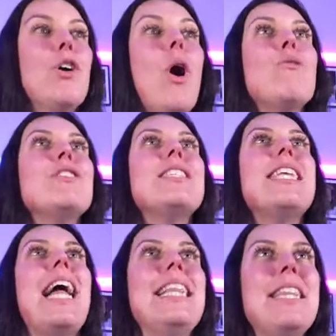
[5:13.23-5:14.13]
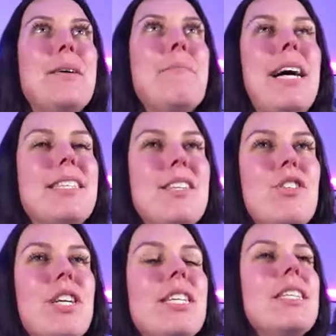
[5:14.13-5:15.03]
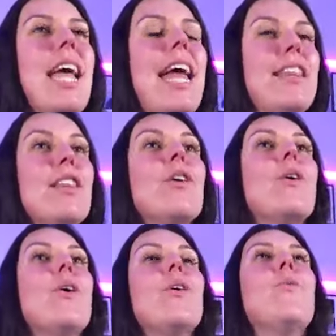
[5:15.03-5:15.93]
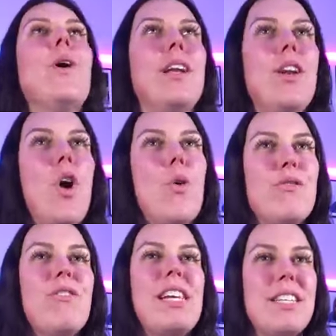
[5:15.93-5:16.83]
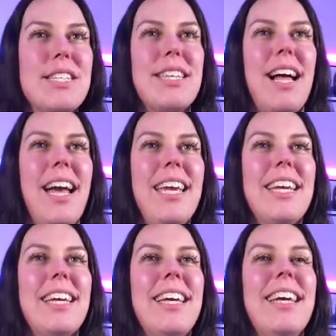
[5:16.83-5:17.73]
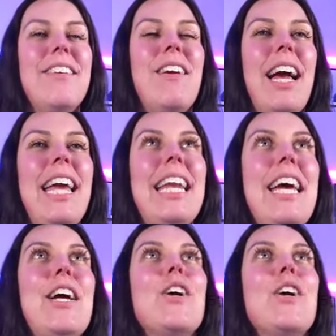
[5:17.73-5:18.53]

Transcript: Go send the messages and learn what no feels like, right?